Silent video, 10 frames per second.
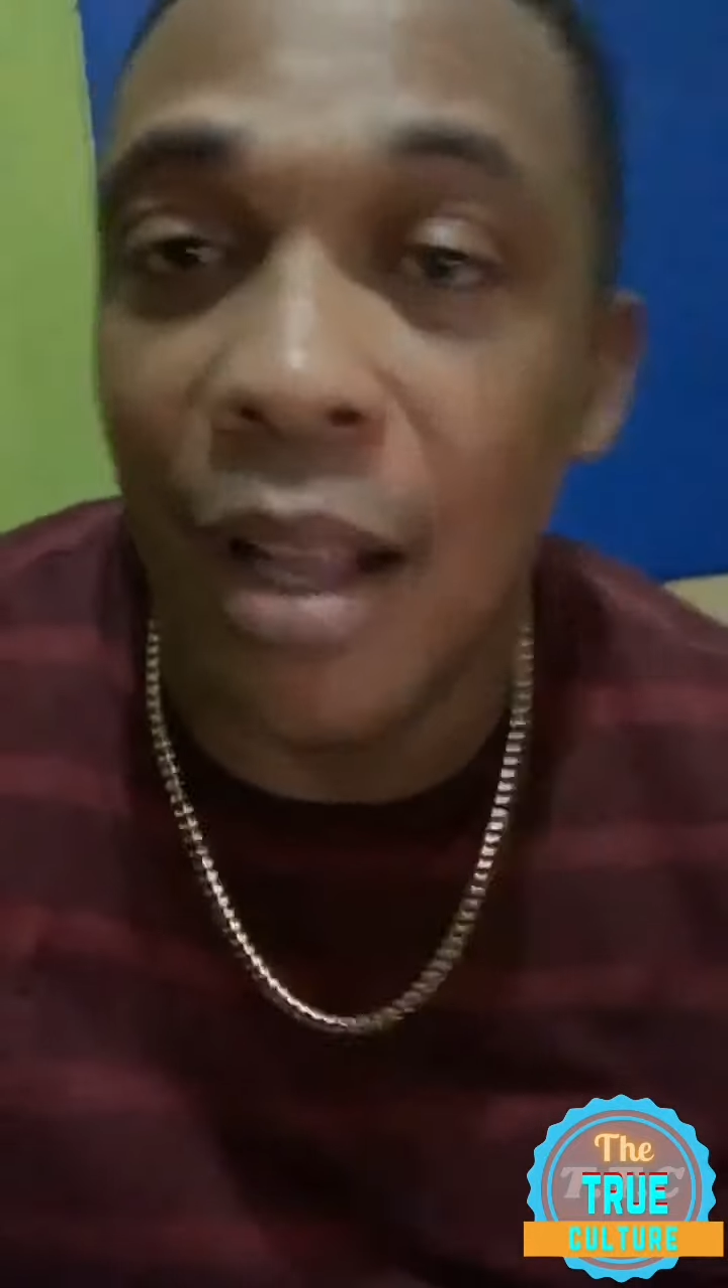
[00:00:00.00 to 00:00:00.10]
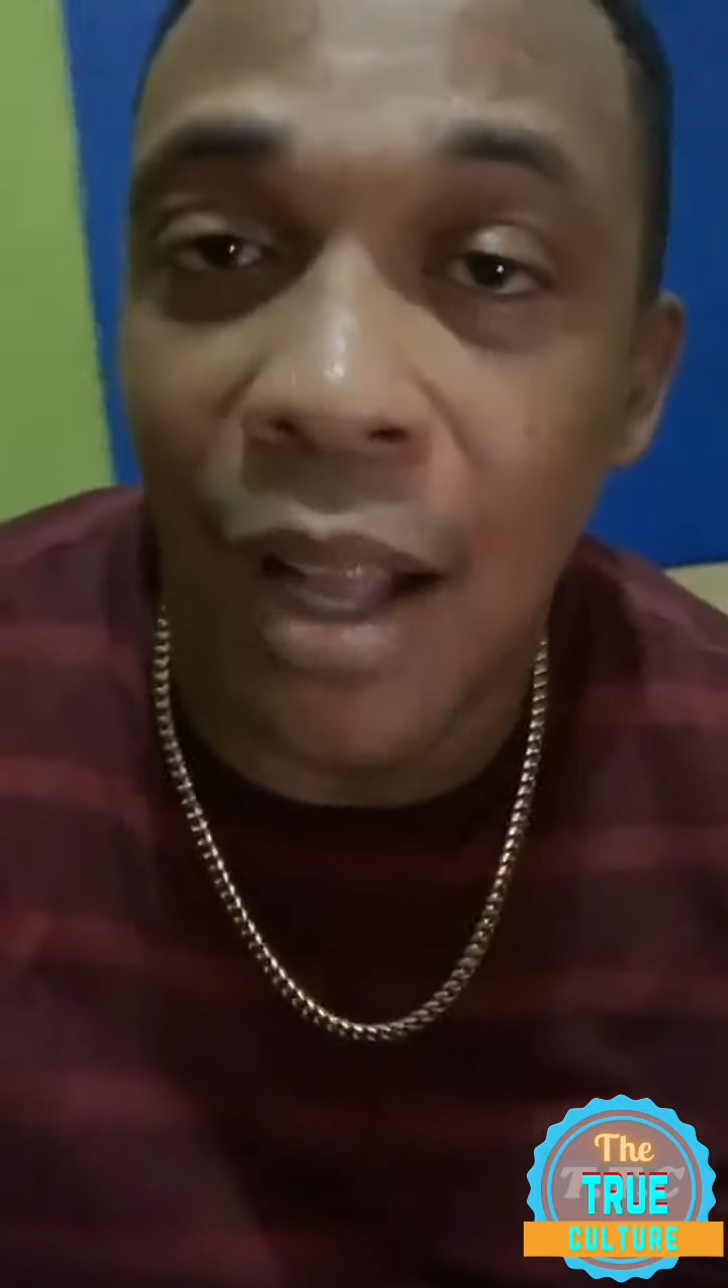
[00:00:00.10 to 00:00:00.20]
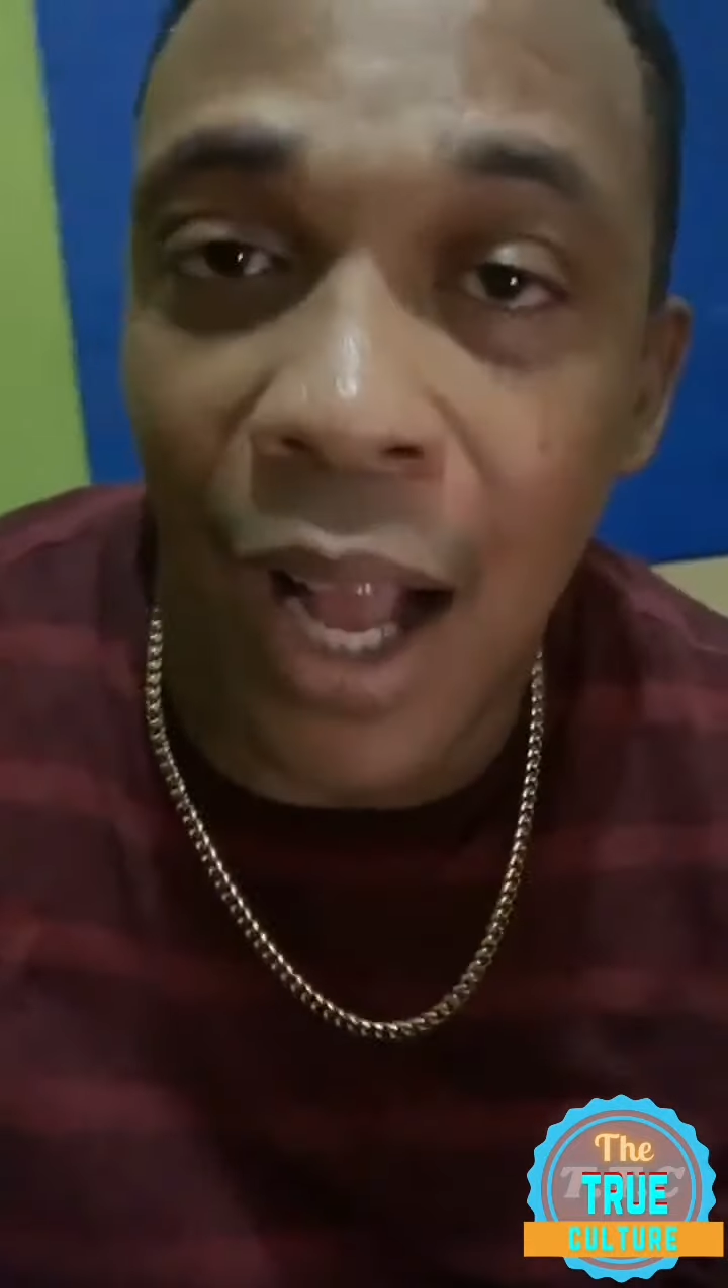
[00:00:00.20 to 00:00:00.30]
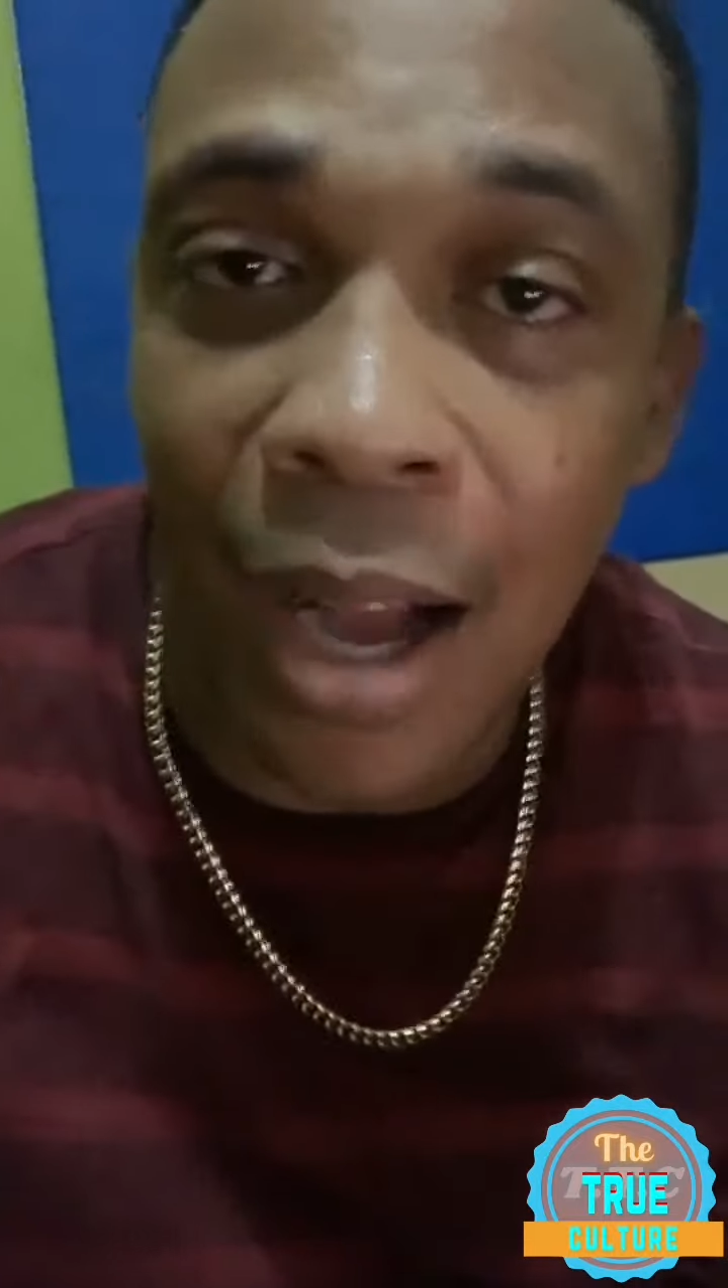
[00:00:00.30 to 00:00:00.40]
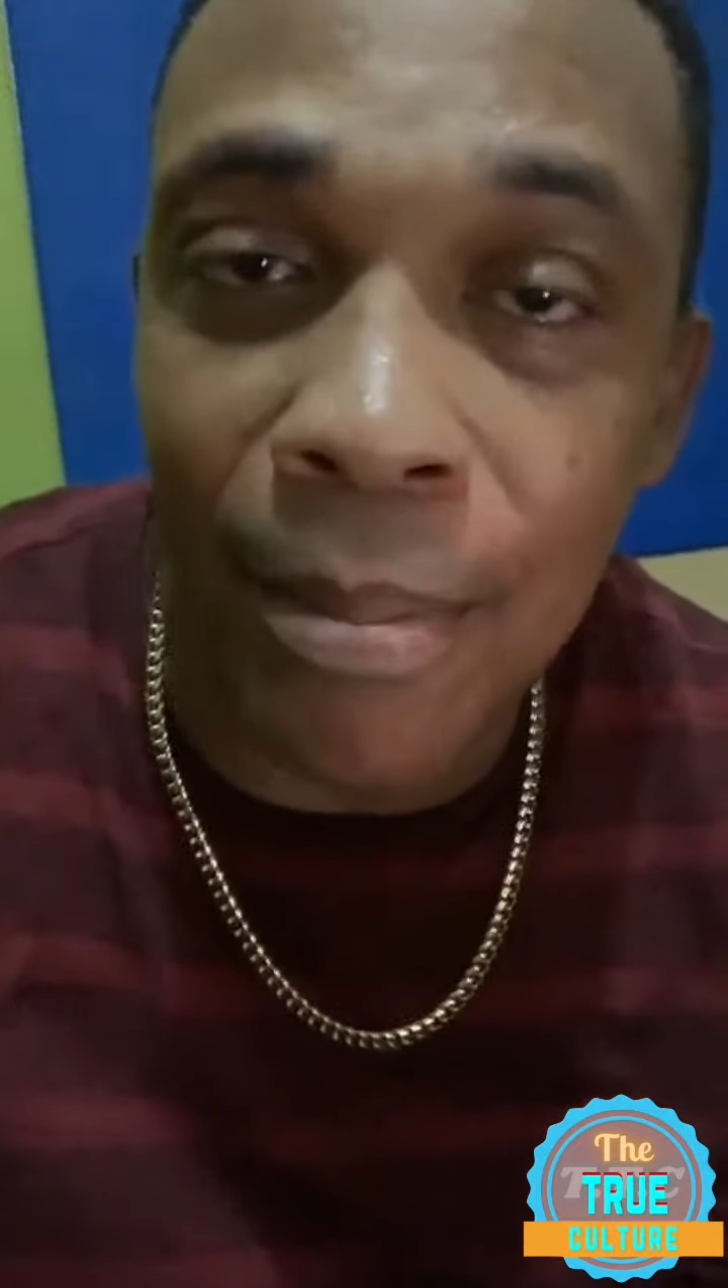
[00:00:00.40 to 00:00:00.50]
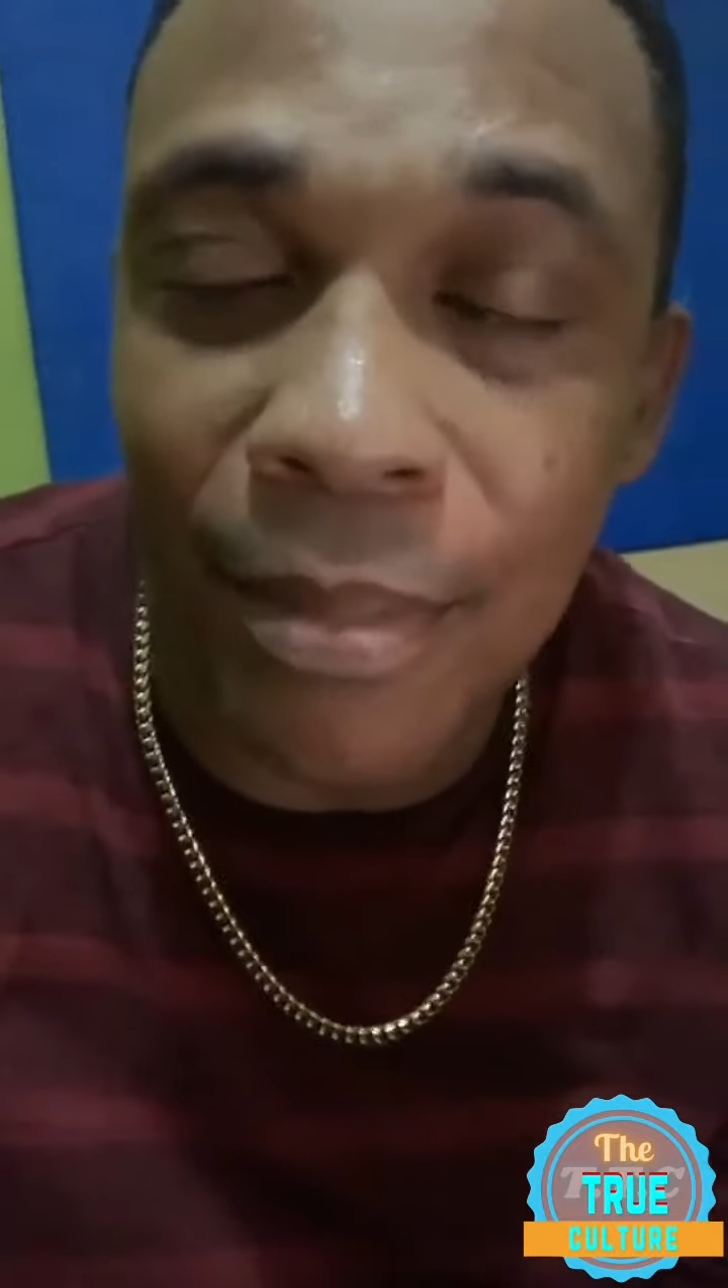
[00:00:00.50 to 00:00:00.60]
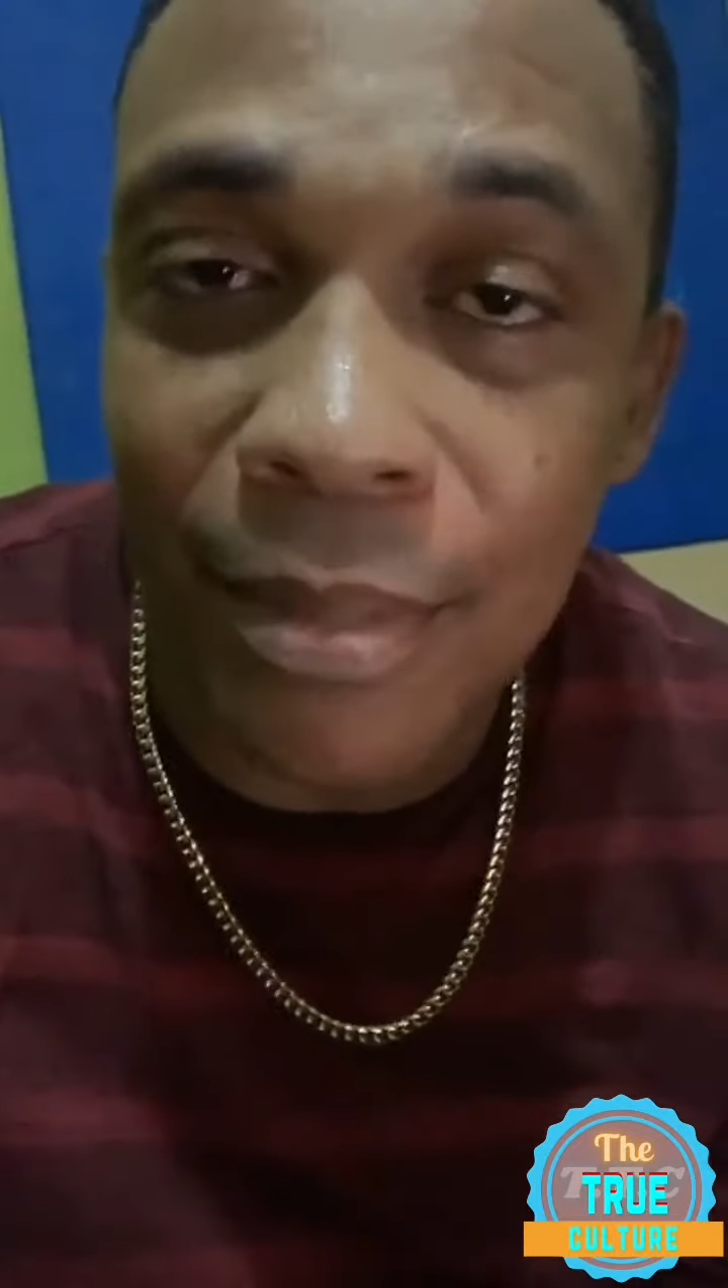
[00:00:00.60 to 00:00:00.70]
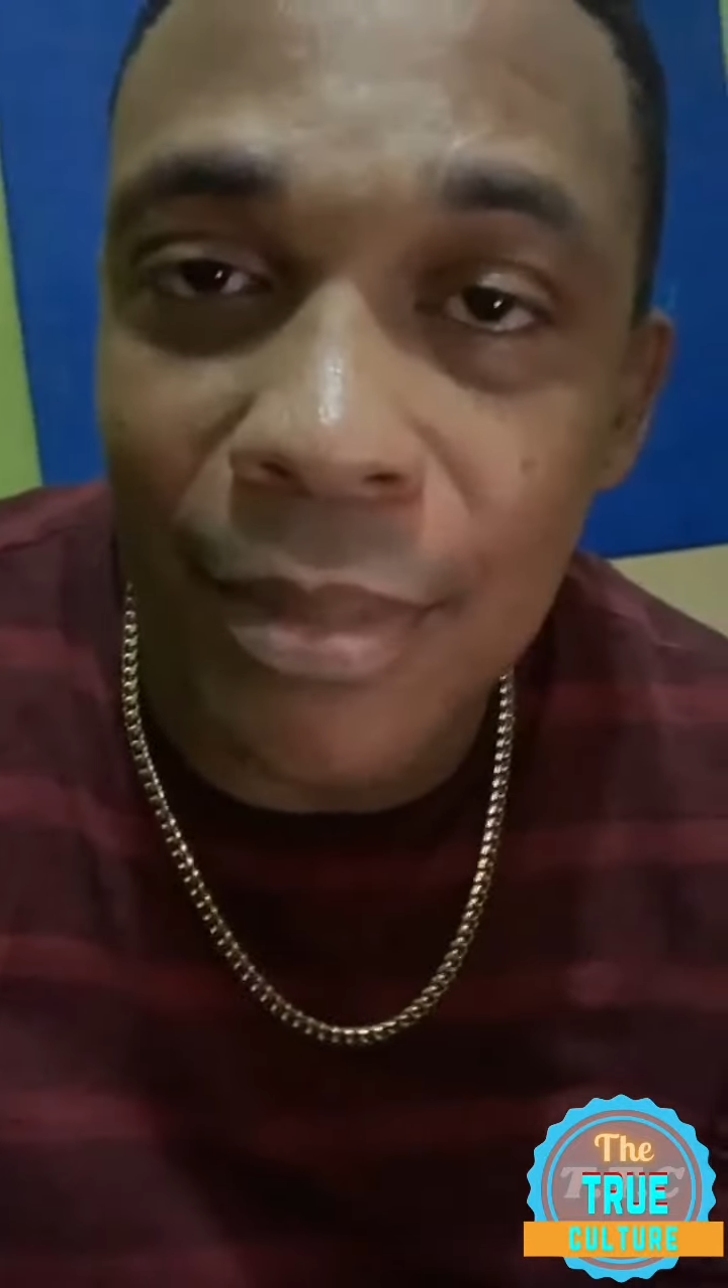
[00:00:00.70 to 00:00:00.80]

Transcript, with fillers: Um,